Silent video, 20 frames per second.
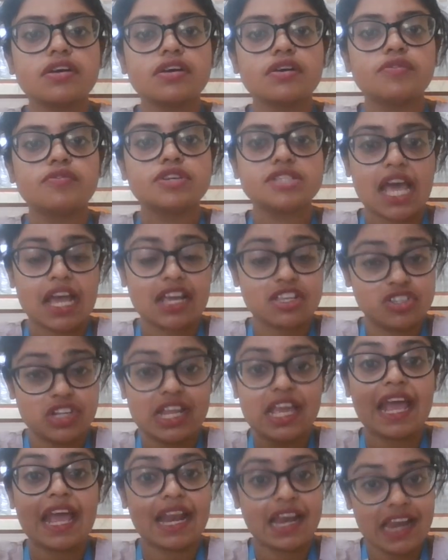was actually
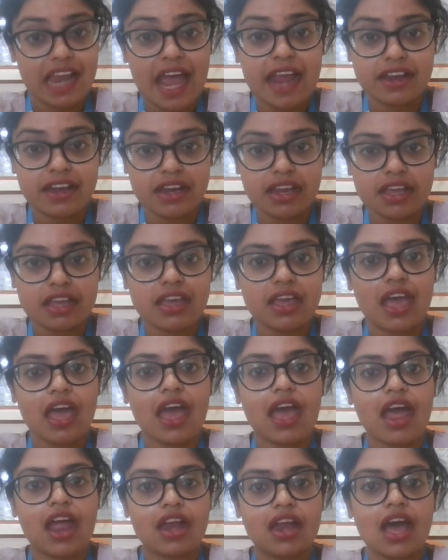enlightening,
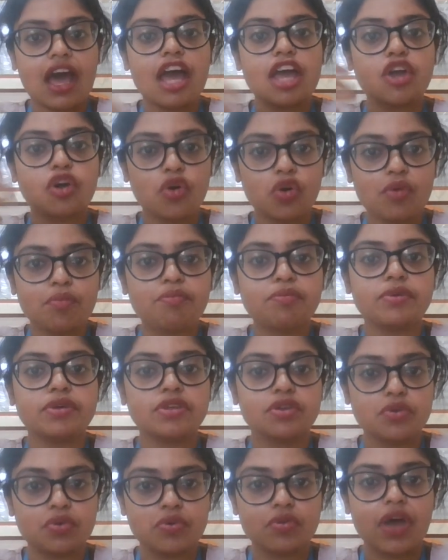and I hope
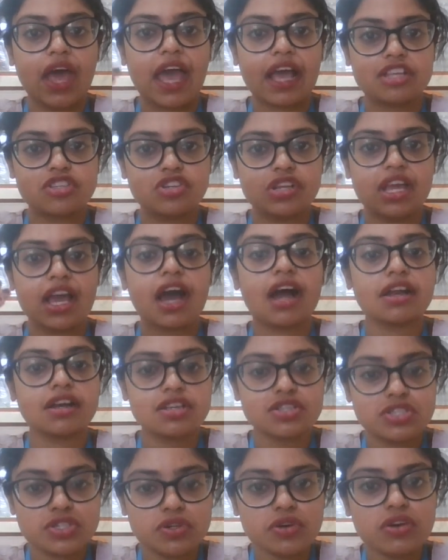you actually
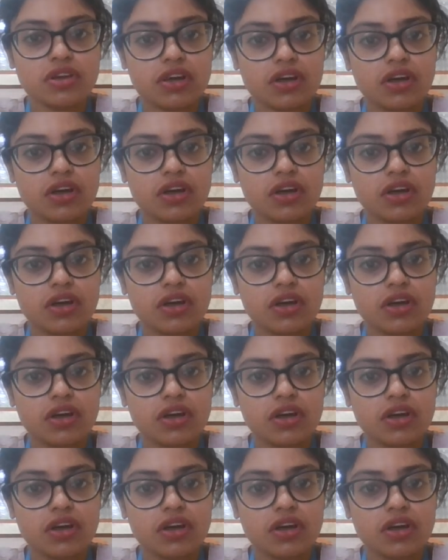understood